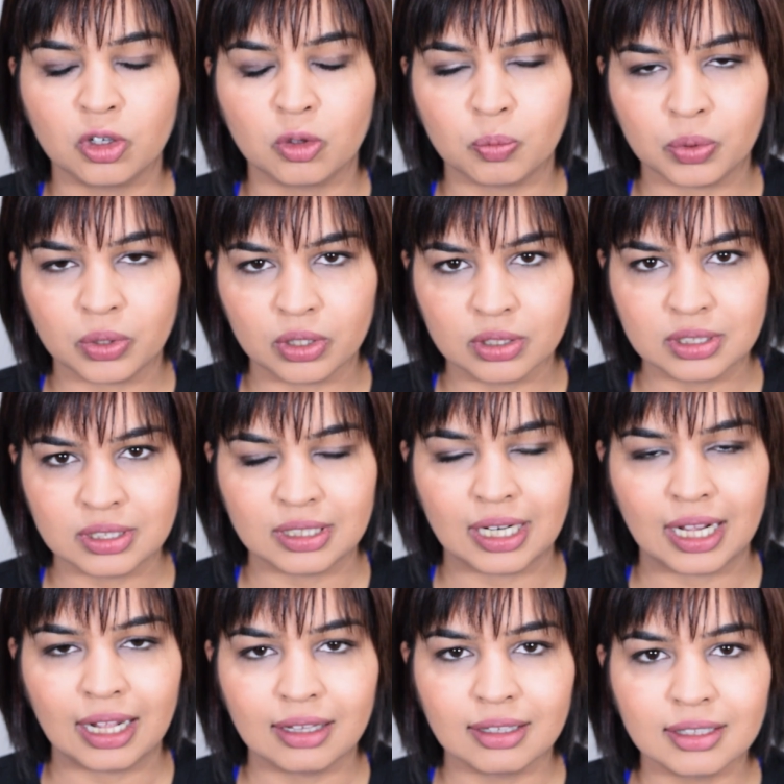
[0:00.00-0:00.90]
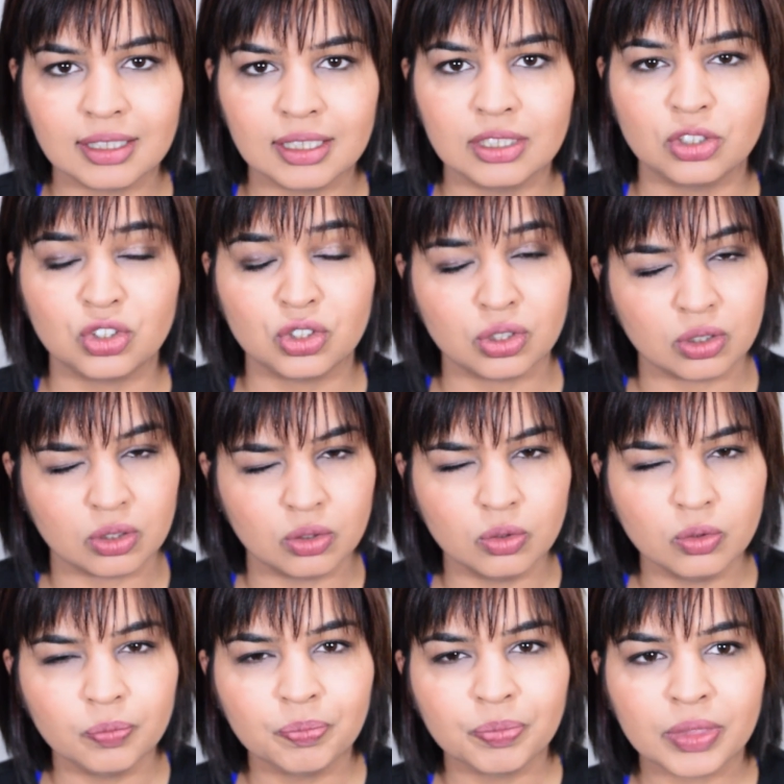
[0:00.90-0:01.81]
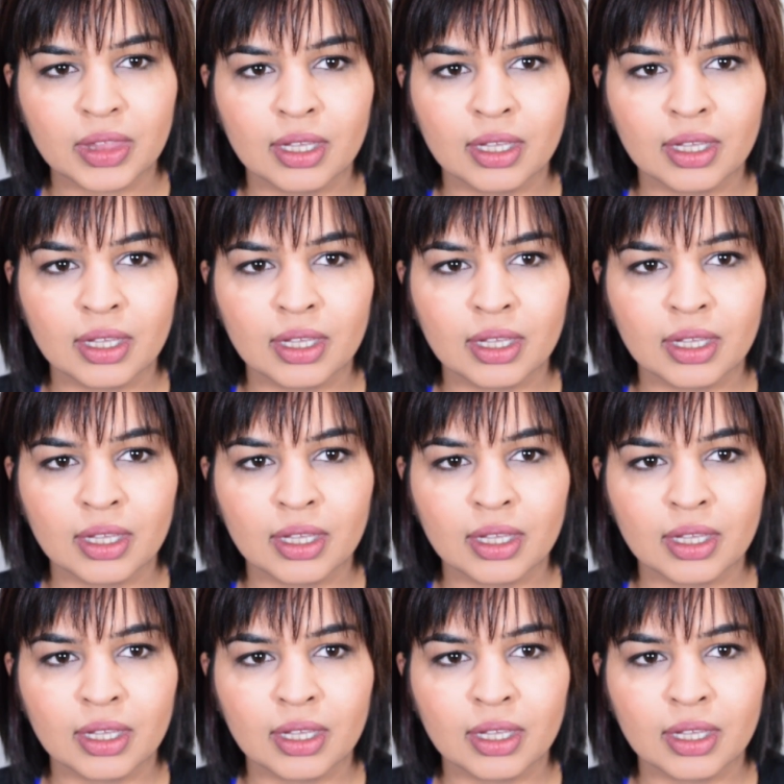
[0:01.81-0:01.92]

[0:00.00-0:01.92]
your personality too.